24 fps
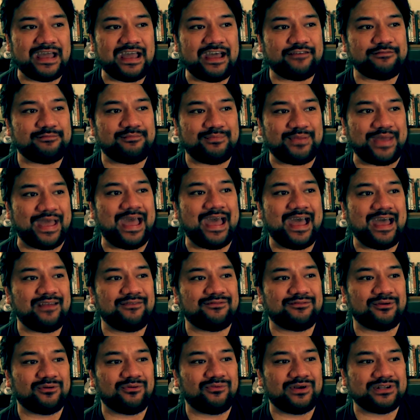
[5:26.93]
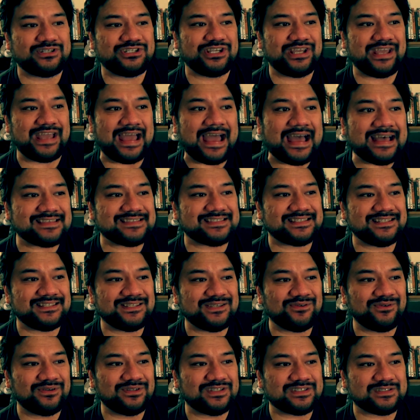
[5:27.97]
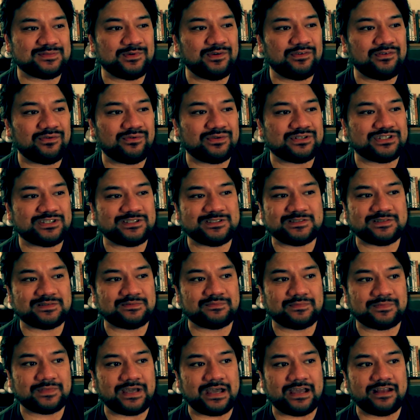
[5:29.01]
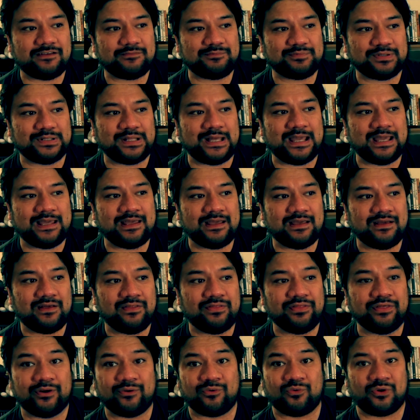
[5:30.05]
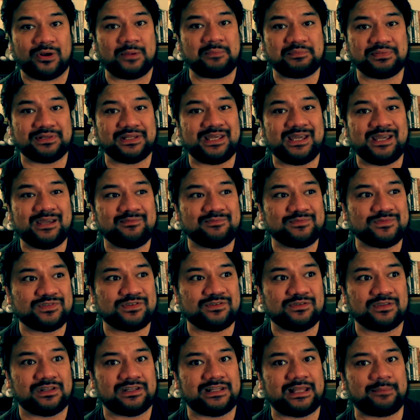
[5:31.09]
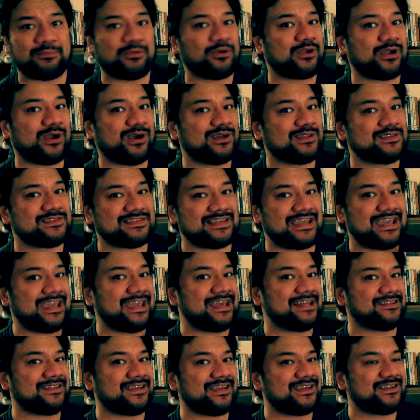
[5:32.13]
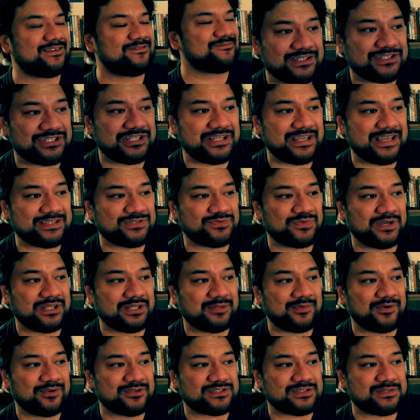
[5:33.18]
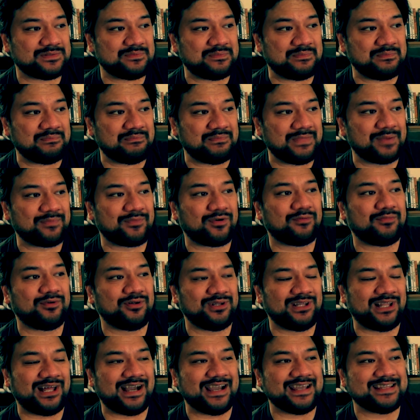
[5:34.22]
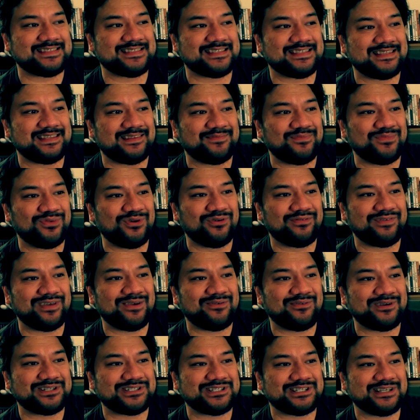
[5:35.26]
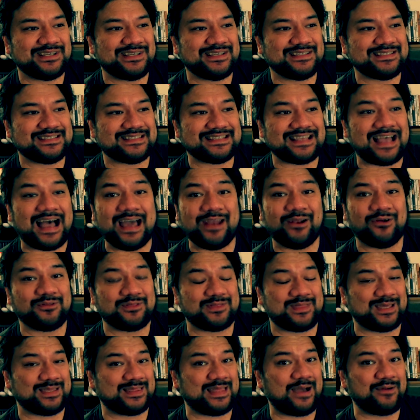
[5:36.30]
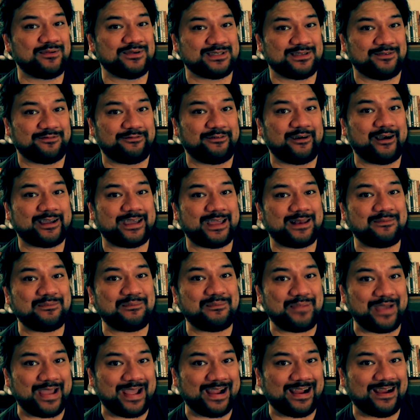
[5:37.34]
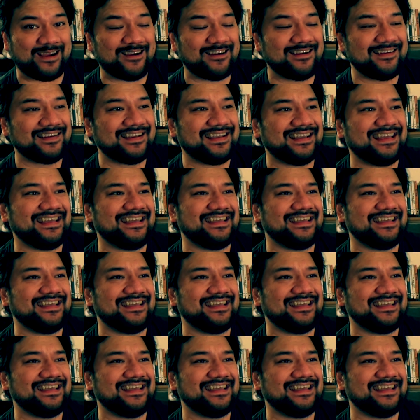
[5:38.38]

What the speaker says: half bad for what she has to do in this movie, which is kind of play the Ripley to the Leprechaun's alien. She has one of the most memorable lines in the movie, which is, I don't think that was a fucking bear.